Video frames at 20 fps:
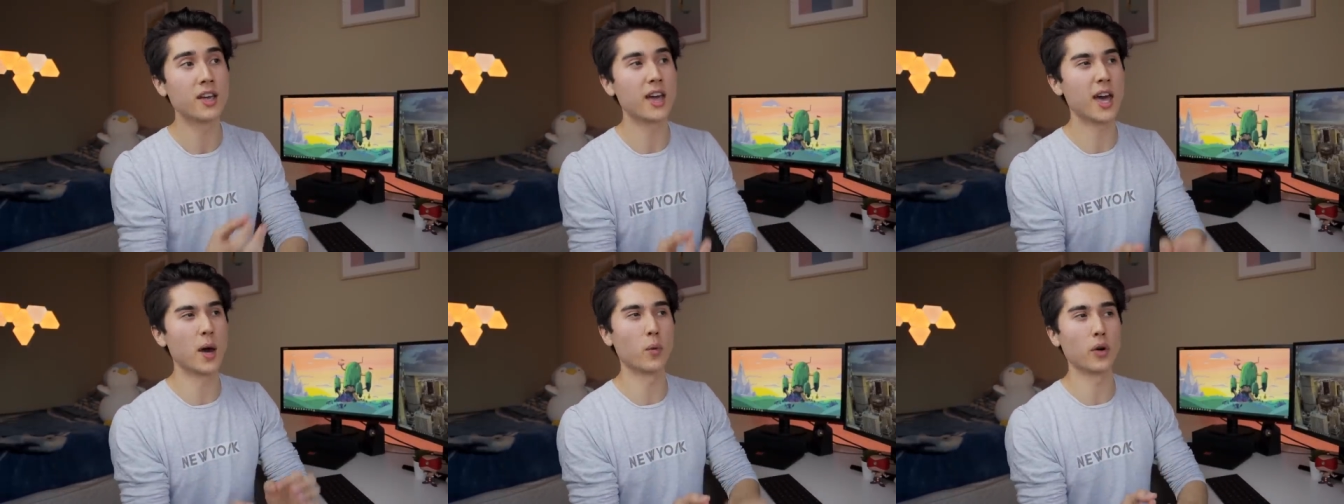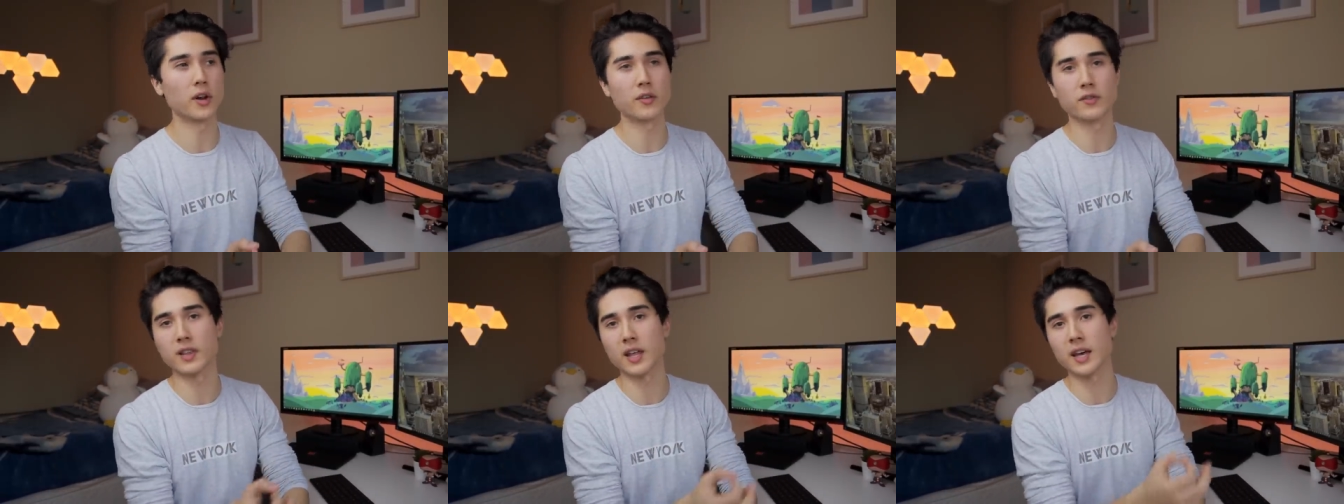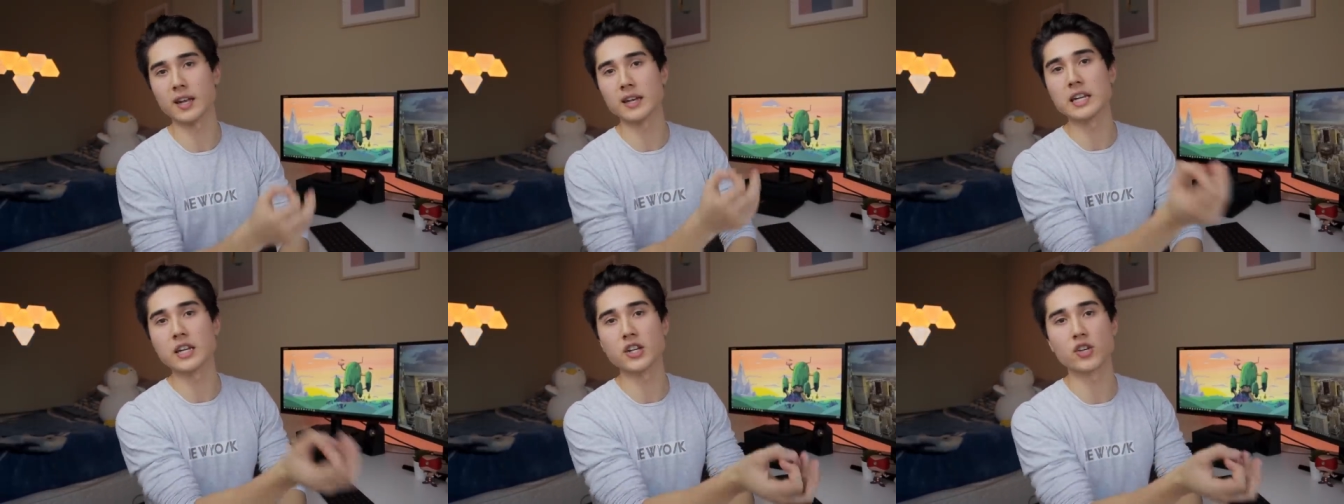and whatever
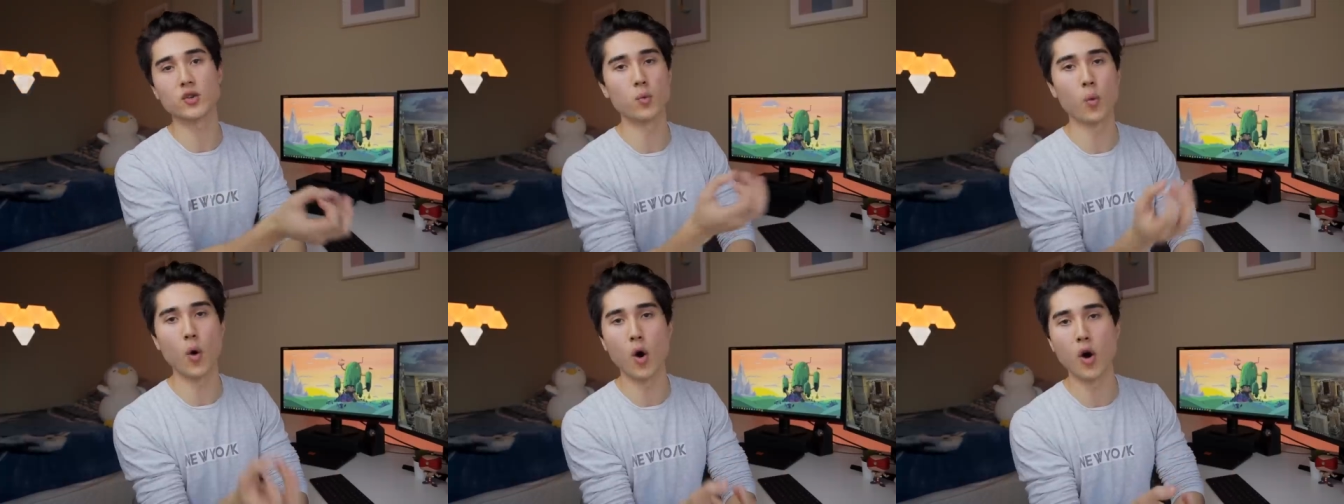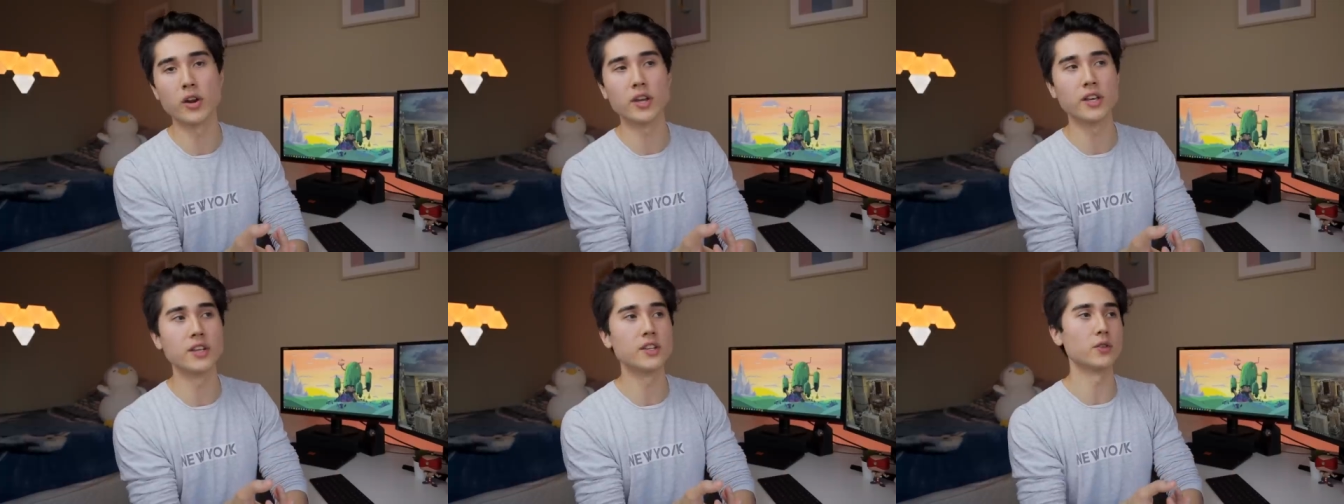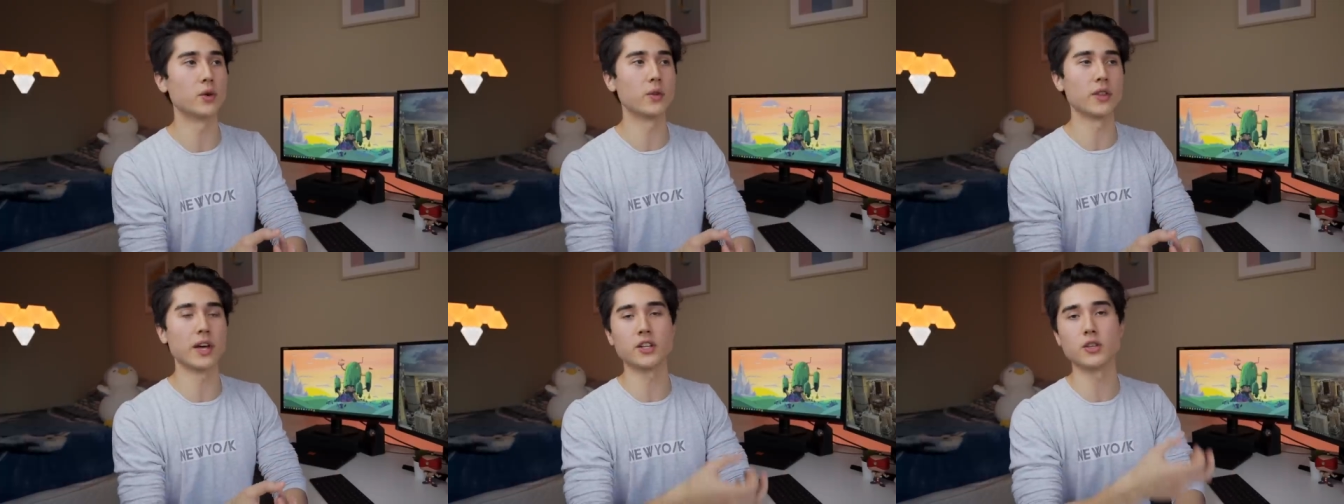that niche word
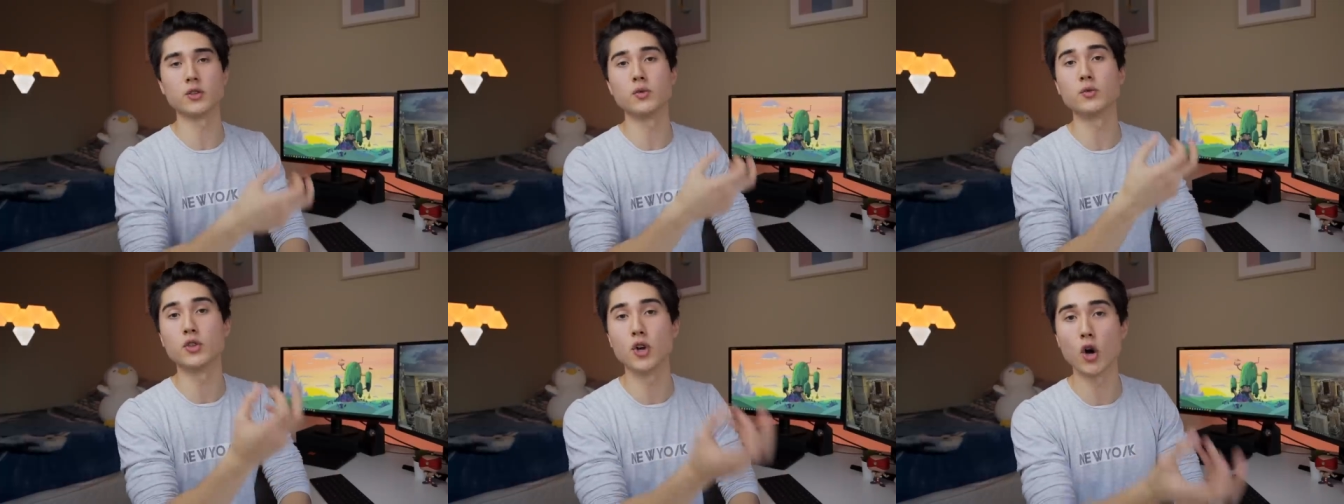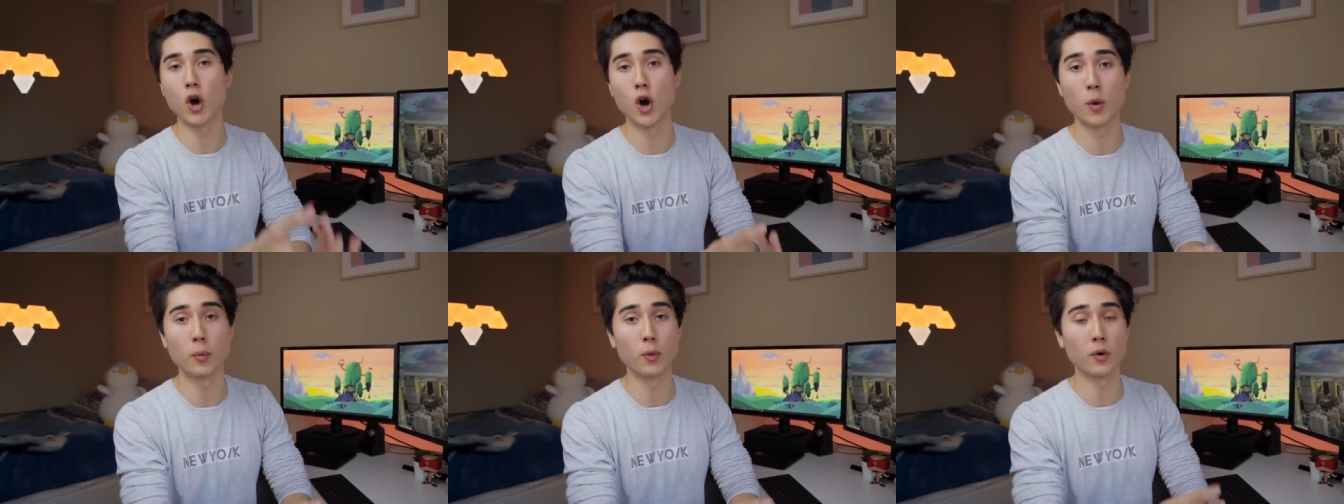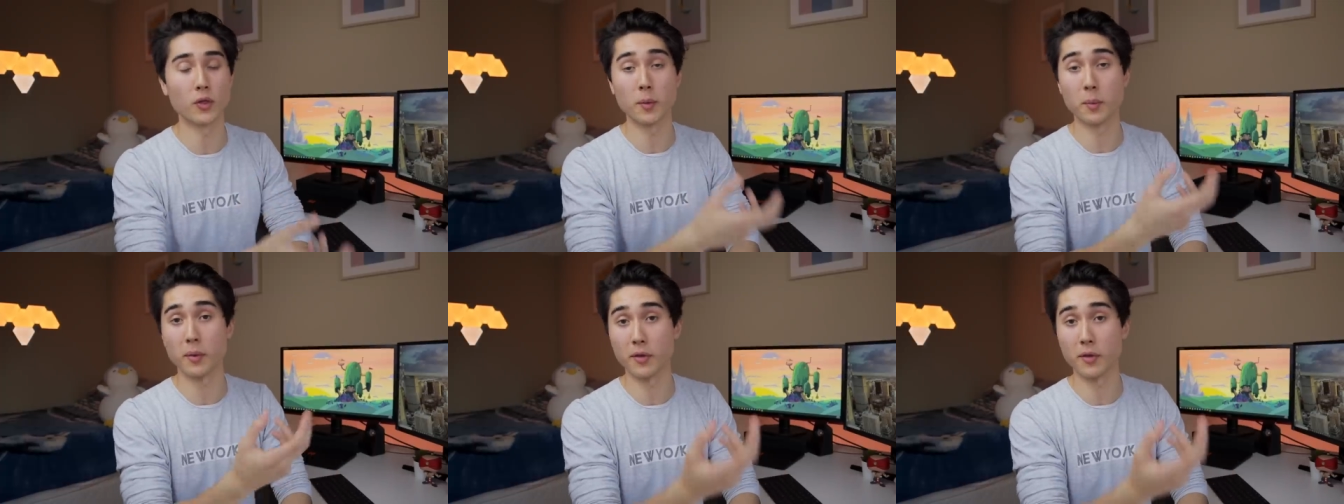is, or that new term, or the